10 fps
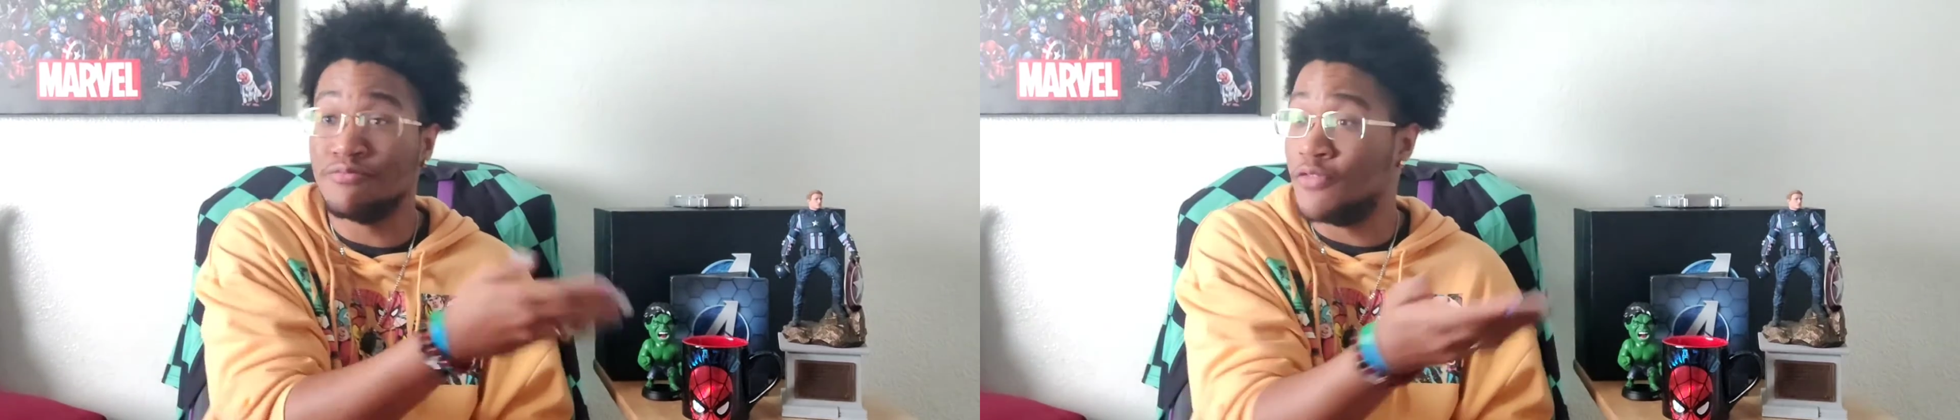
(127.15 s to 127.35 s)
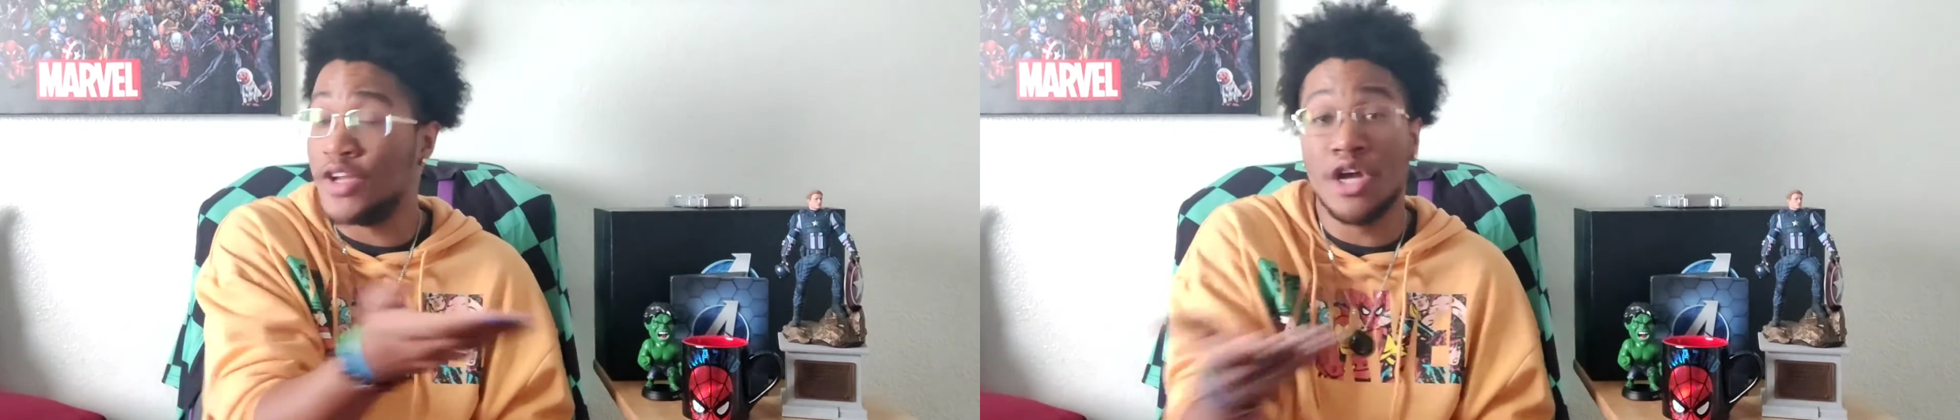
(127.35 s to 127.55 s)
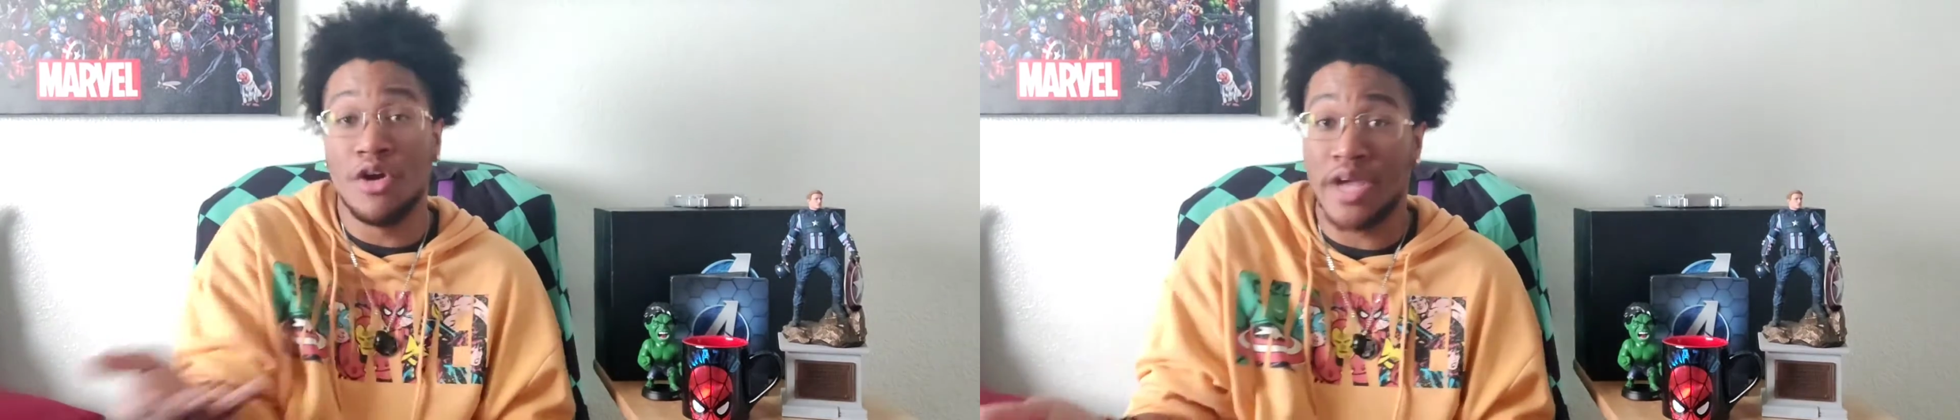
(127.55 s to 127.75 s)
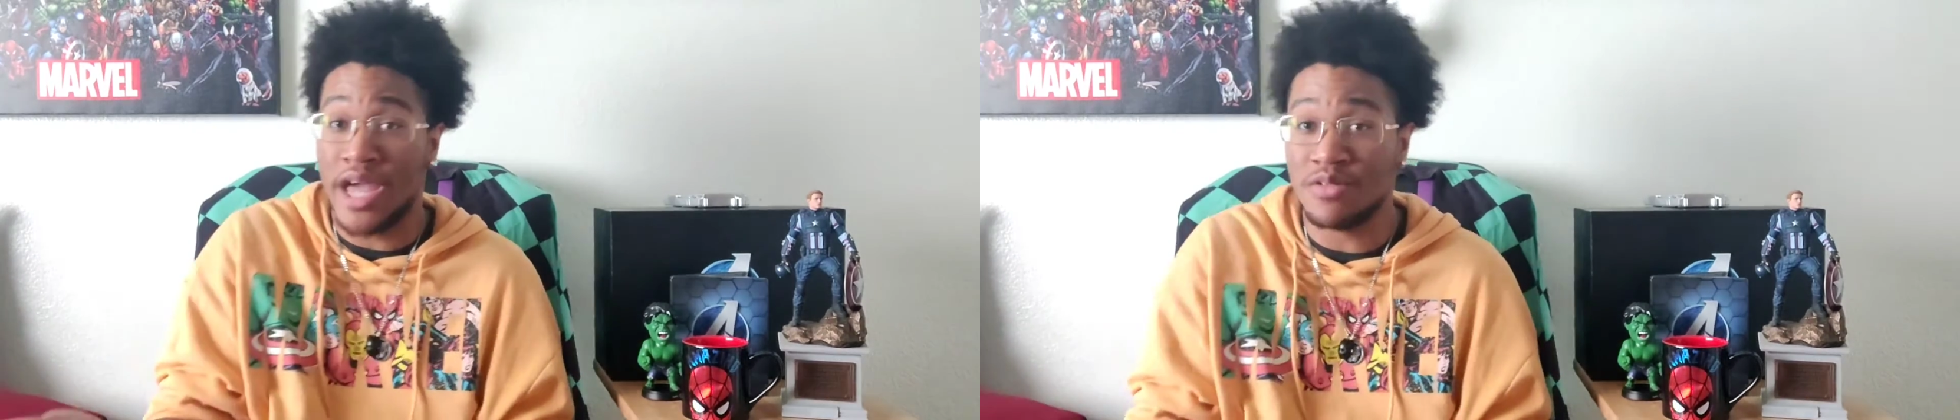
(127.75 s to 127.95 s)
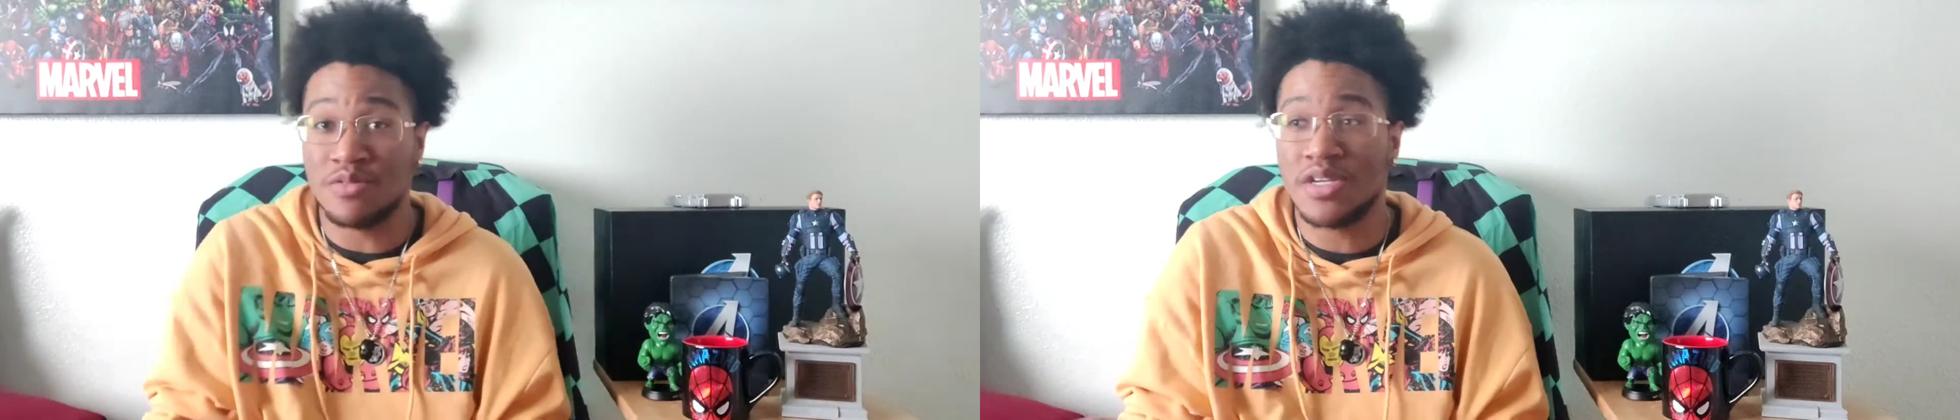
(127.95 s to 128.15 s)
video
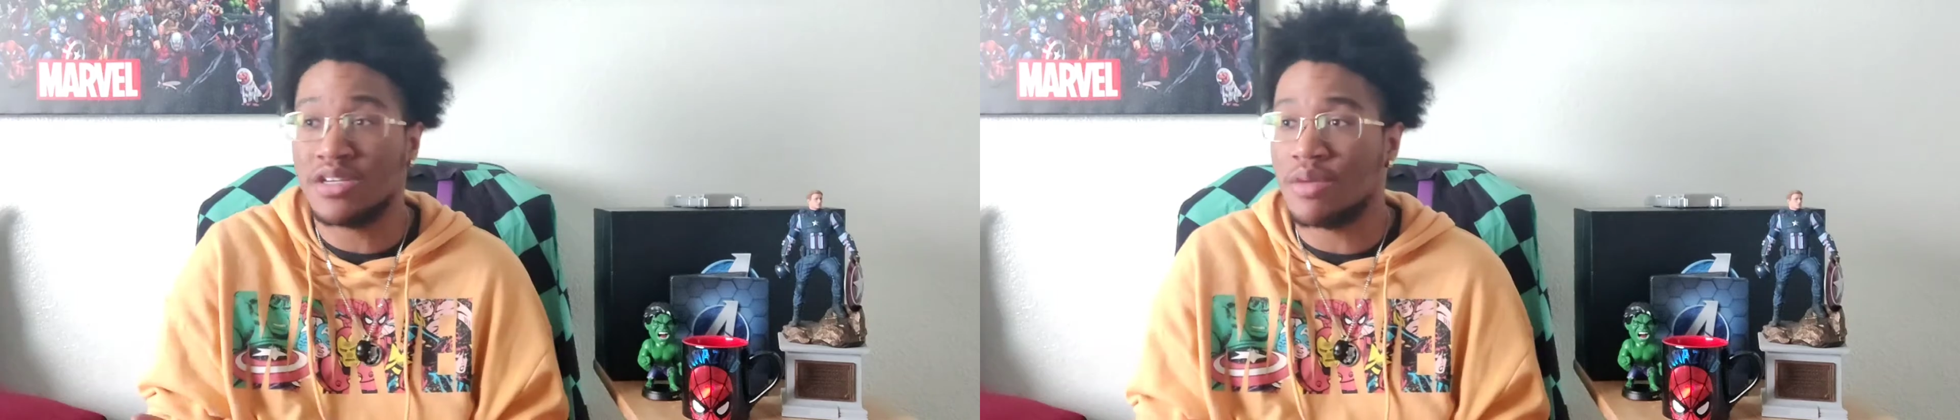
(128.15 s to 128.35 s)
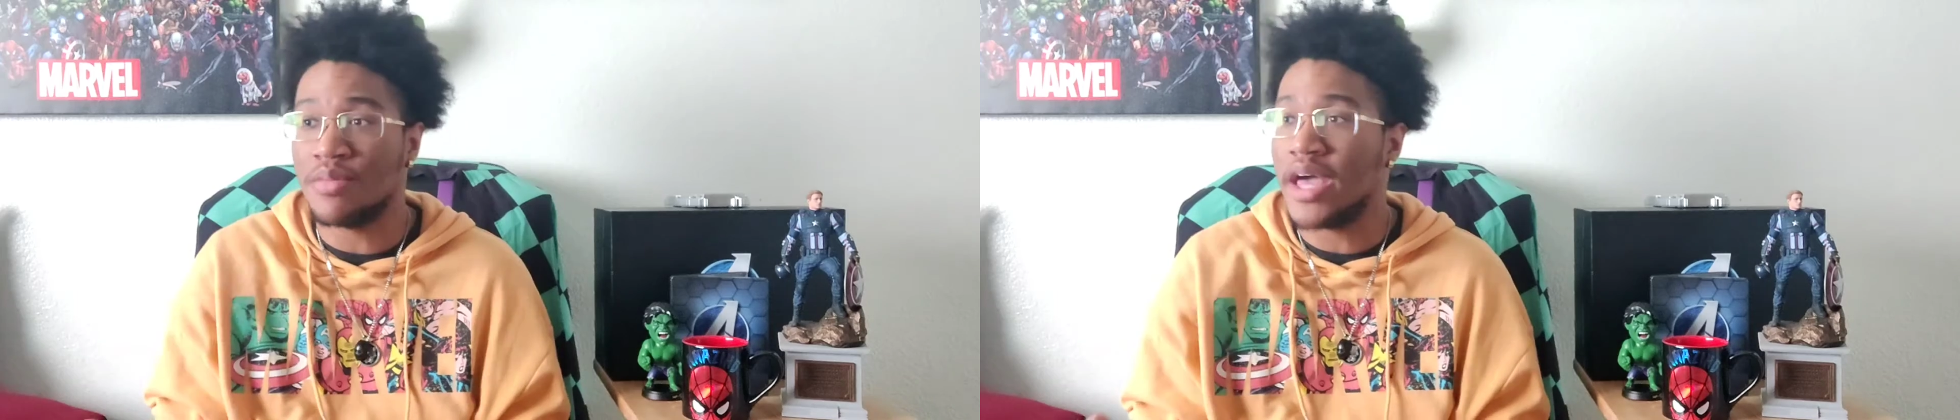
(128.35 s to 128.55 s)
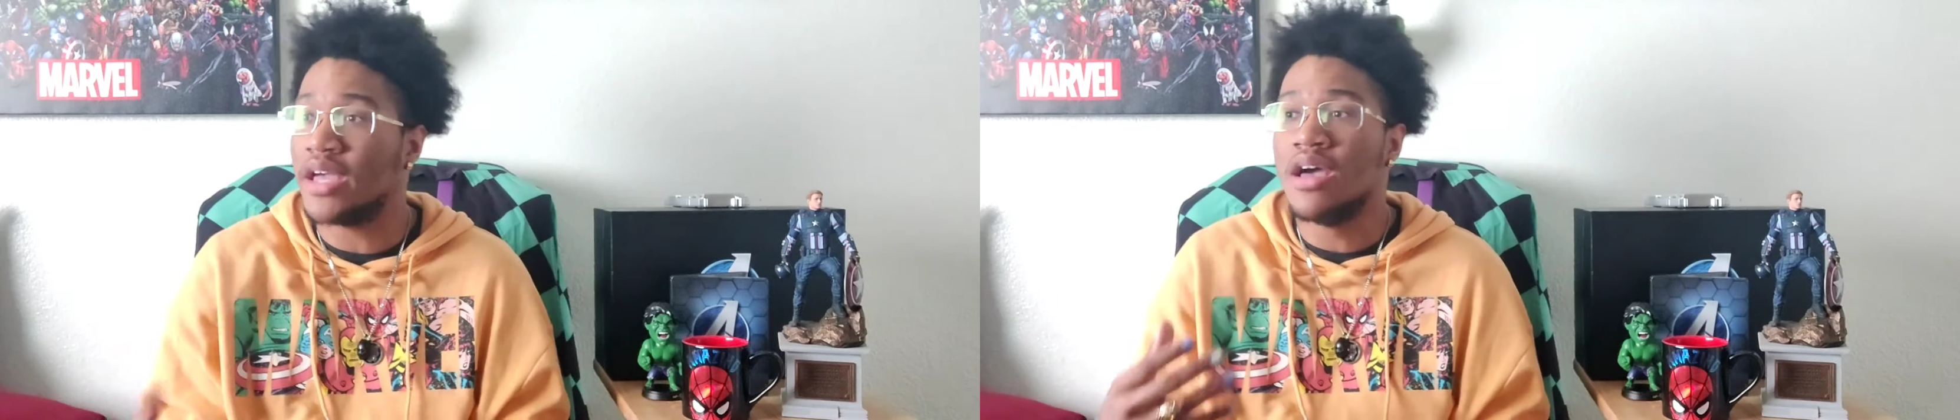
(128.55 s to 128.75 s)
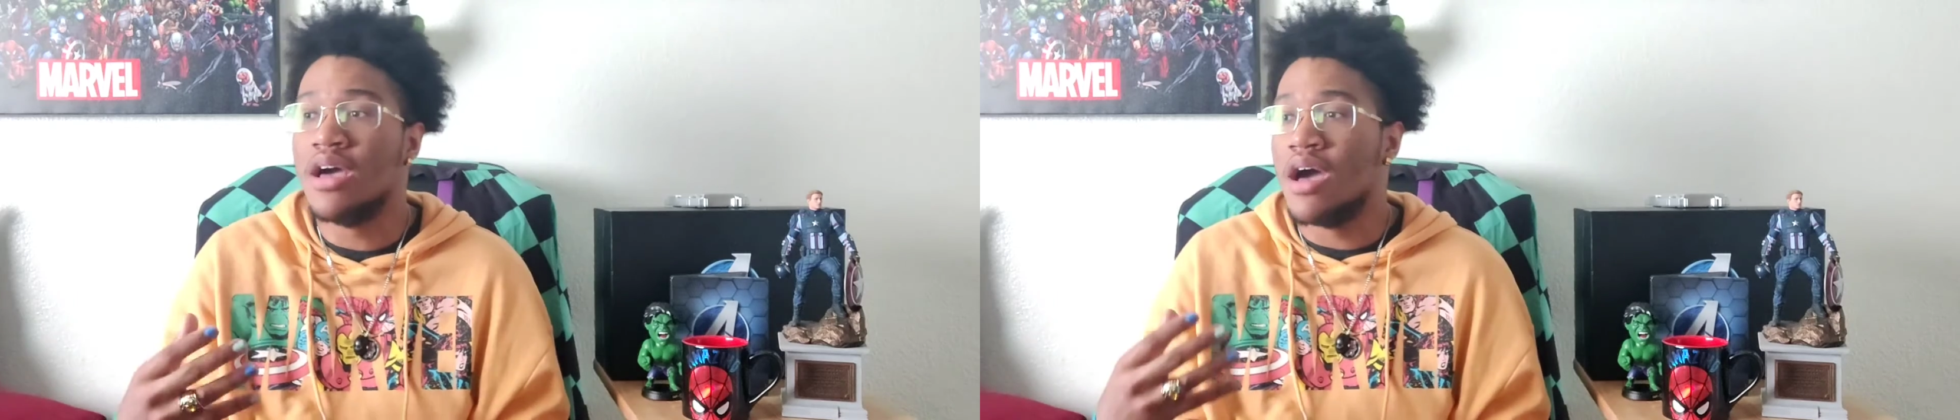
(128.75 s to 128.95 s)
games, because I'm like,